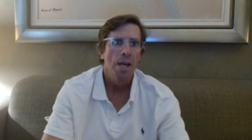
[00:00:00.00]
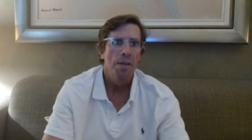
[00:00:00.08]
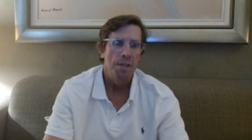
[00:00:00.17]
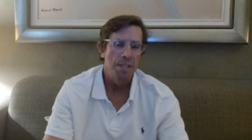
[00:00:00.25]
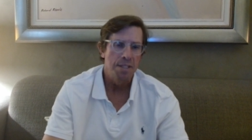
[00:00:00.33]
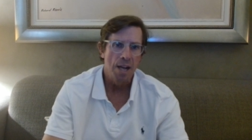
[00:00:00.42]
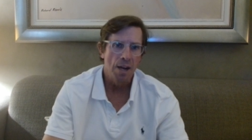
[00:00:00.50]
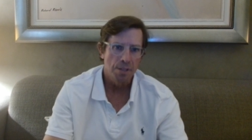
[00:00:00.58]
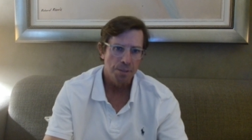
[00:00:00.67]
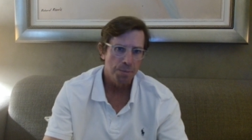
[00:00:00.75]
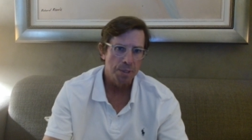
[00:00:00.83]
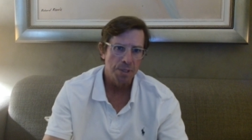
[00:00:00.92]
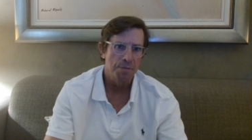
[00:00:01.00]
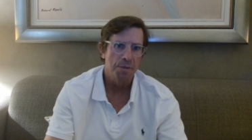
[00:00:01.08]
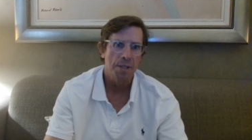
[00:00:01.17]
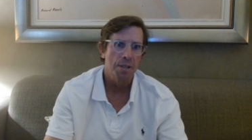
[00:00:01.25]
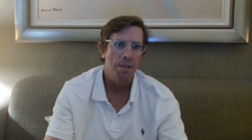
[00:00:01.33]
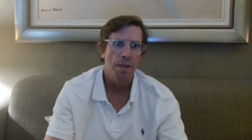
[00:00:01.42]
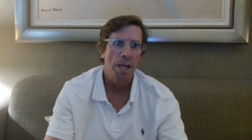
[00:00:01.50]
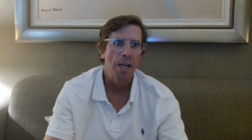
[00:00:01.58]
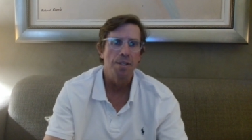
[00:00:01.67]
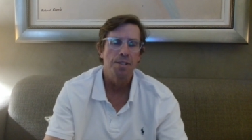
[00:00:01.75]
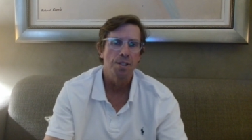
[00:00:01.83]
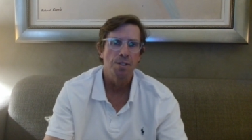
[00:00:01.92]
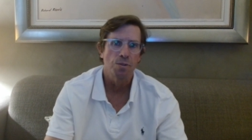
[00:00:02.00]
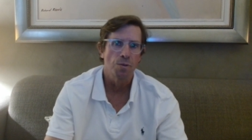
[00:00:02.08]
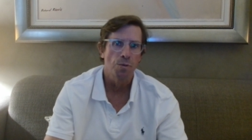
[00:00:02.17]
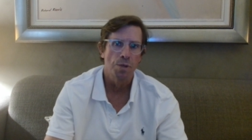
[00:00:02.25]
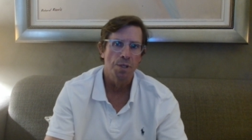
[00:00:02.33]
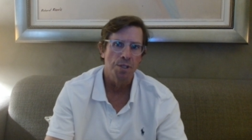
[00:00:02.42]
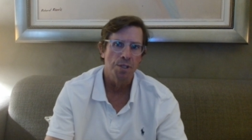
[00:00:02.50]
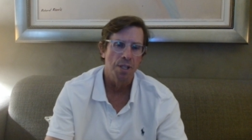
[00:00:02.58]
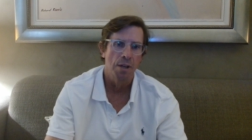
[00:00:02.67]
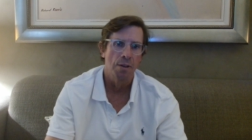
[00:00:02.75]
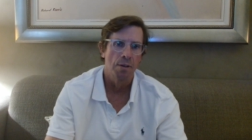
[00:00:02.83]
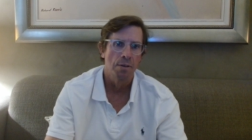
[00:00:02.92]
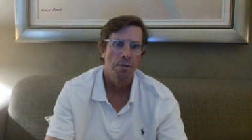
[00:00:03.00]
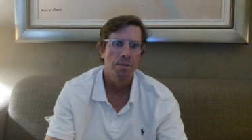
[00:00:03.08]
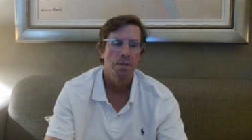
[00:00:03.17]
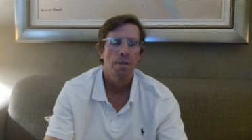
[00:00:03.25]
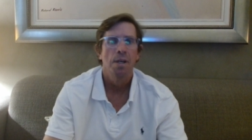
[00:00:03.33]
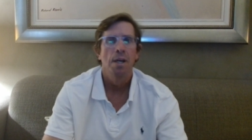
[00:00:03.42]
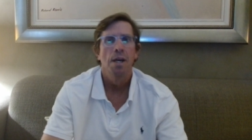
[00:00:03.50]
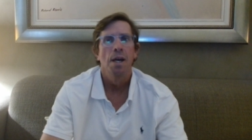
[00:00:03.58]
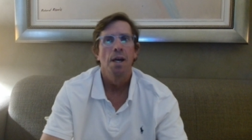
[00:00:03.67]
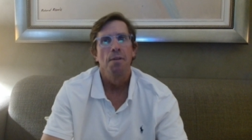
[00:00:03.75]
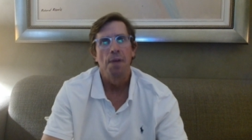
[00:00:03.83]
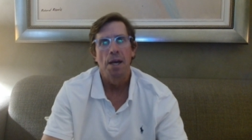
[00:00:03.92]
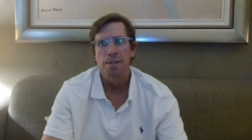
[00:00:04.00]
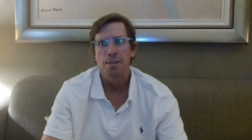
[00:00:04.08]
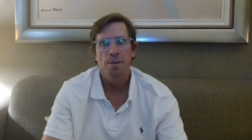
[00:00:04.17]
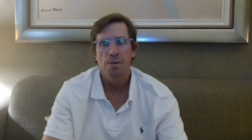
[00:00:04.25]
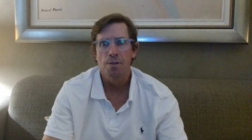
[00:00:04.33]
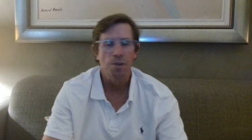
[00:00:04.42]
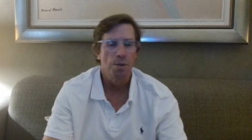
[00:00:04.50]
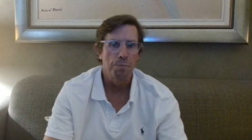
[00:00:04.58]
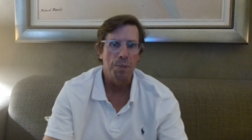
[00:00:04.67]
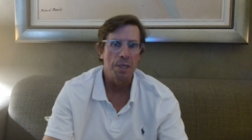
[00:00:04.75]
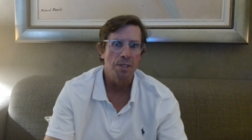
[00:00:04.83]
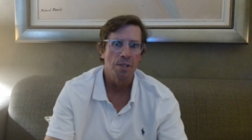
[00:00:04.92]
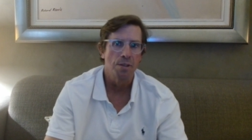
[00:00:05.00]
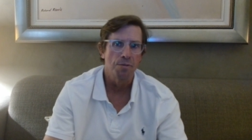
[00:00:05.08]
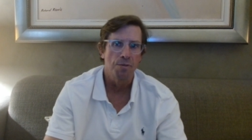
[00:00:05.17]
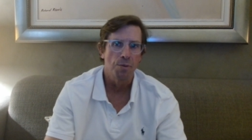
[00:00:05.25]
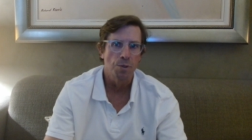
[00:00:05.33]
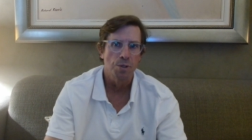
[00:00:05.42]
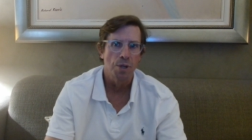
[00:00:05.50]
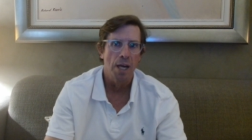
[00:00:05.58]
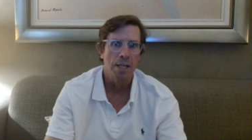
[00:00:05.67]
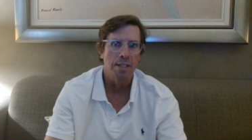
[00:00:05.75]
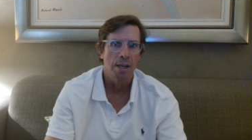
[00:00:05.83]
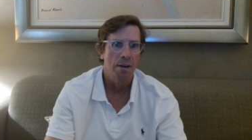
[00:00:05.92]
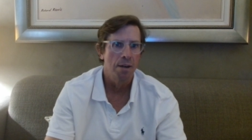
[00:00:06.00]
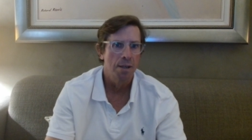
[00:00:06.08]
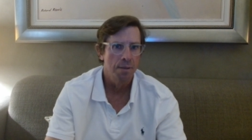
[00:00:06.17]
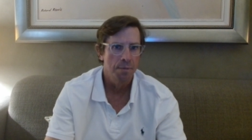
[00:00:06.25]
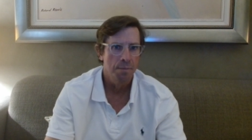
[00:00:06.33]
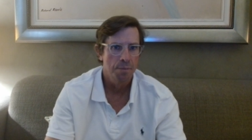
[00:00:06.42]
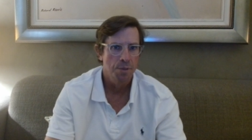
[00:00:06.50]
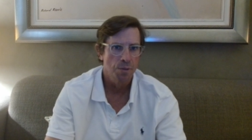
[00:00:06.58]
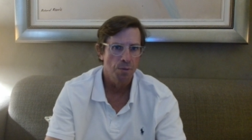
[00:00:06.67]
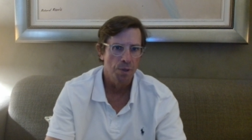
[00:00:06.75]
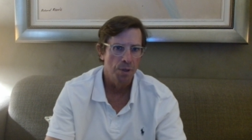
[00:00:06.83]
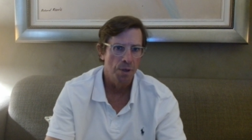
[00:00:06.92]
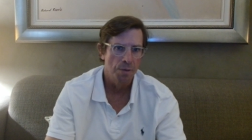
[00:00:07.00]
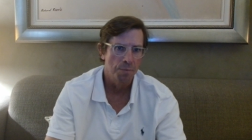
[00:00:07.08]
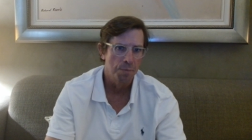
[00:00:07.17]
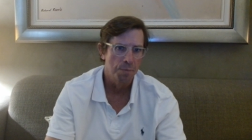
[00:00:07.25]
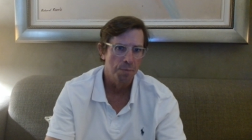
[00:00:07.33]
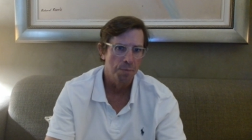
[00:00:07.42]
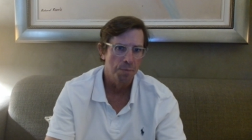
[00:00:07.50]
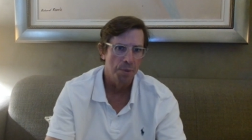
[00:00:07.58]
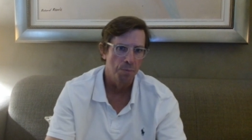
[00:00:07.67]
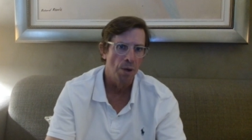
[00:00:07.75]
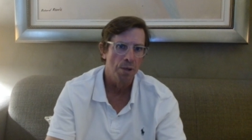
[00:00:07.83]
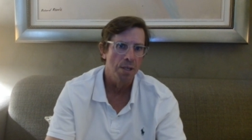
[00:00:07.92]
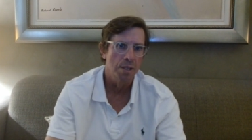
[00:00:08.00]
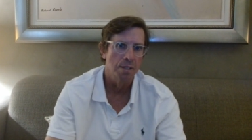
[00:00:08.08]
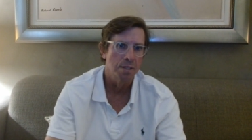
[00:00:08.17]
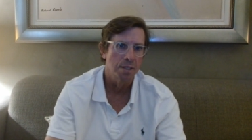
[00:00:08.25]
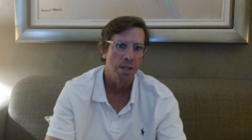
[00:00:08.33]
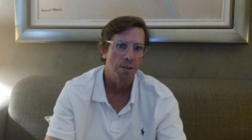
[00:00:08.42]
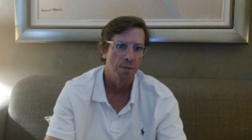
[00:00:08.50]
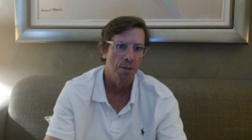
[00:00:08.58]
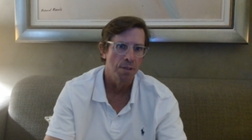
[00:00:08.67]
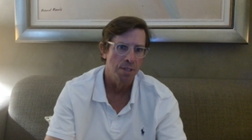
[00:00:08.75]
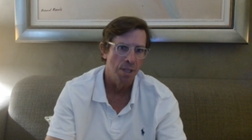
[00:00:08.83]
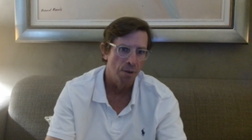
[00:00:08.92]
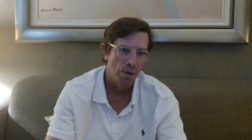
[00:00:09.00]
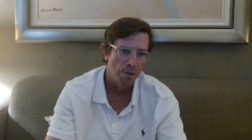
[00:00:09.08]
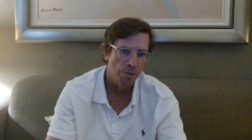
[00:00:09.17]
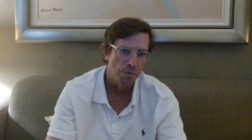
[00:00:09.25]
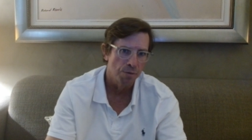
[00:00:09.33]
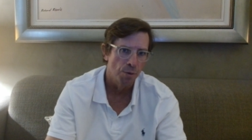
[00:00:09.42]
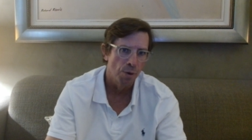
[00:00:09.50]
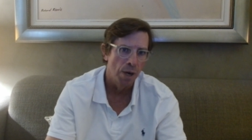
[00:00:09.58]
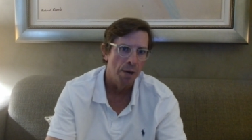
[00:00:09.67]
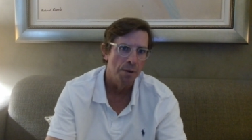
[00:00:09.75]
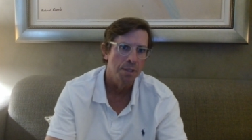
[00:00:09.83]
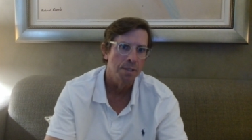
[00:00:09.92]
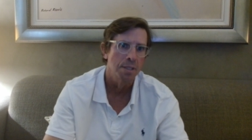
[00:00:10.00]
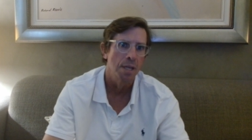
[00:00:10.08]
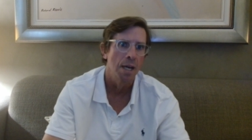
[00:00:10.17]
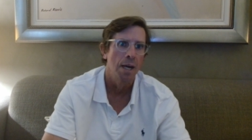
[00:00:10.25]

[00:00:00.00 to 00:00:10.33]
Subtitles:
there's now a specific energy storage cells that could compete in the 4 to 8 hour market instead of the 0 to 4 hours.